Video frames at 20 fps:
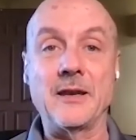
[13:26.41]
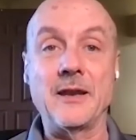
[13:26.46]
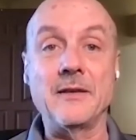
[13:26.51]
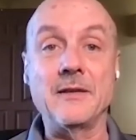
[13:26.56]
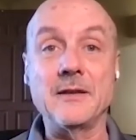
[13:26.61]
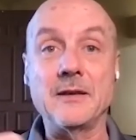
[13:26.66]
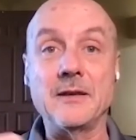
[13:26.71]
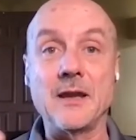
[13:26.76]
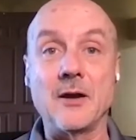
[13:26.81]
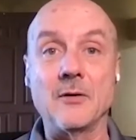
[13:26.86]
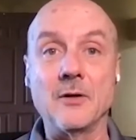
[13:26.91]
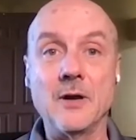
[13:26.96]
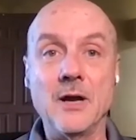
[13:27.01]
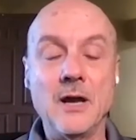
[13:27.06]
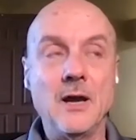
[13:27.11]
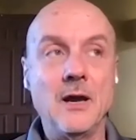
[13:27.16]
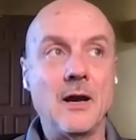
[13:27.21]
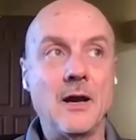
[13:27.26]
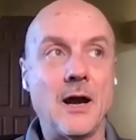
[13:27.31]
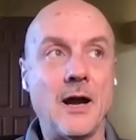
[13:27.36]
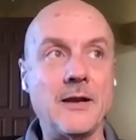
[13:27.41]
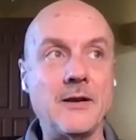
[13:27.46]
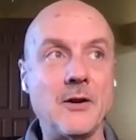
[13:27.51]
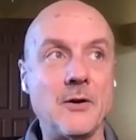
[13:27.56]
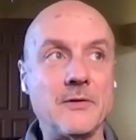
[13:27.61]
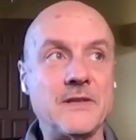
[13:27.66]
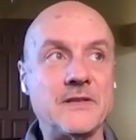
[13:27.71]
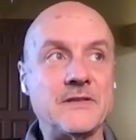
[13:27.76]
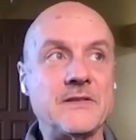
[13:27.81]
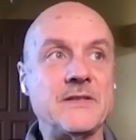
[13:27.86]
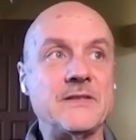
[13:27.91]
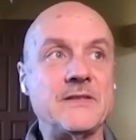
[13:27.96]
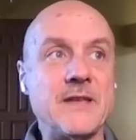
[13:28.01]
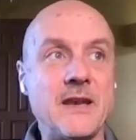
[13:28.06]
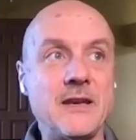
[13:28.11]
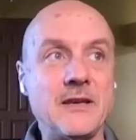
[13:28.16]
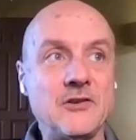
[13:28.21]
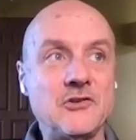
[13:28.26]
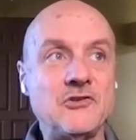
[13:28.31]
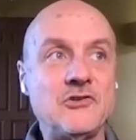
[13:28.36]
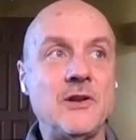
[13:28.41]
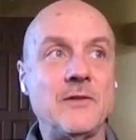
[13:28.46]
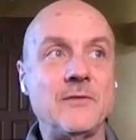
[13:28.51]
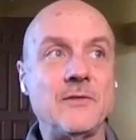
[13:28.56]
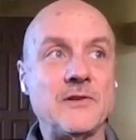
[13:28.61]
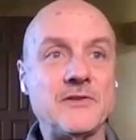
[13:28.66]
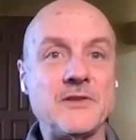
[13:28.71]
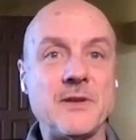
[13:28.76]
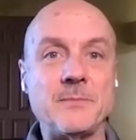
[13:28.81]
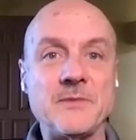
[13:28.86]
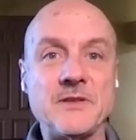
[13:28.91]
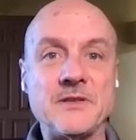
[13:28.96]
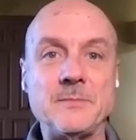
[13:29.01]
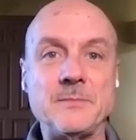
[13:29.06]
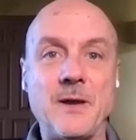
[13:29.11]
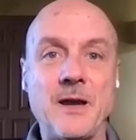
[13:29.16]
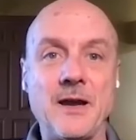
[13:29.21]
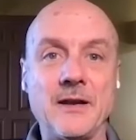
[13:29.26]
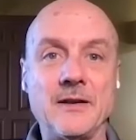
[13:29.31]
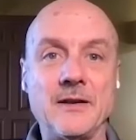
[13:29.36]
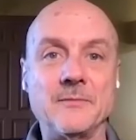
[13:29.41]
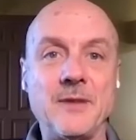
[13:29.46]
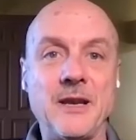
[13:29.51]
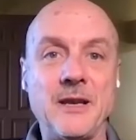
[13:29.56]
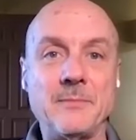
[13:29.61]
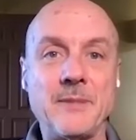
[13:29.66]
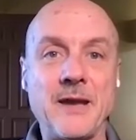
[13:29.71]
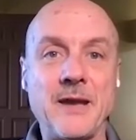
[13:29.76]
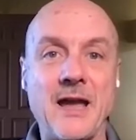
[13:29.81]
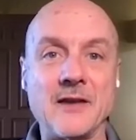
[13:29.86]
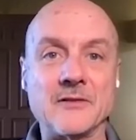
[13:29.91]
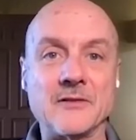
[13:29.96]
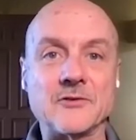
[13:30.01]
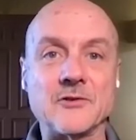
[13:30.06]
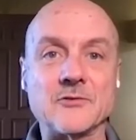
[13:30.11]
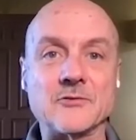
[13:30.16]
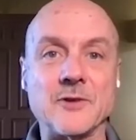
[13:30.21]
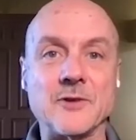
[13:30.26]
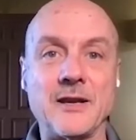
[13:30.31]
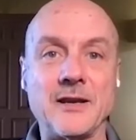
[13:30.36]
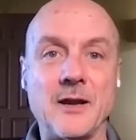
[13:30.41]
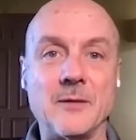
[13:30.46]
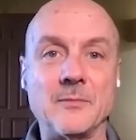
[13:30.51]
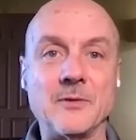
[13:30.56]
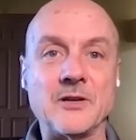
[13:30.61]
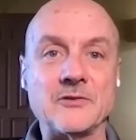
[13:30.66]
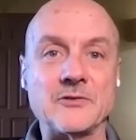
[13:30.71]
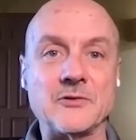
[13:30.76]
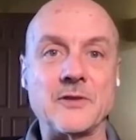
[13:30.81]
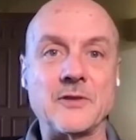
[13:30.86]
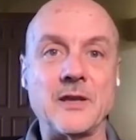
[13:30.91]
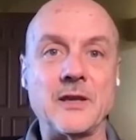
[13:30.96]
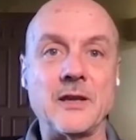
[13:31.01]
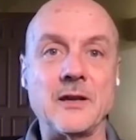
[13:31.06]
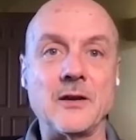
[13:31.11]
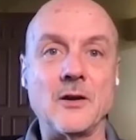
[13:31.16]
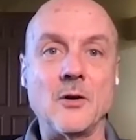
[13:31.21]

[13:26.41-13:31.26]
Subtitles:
And now I know this is sending shivers up the spine of many pastors right now because they're thinking,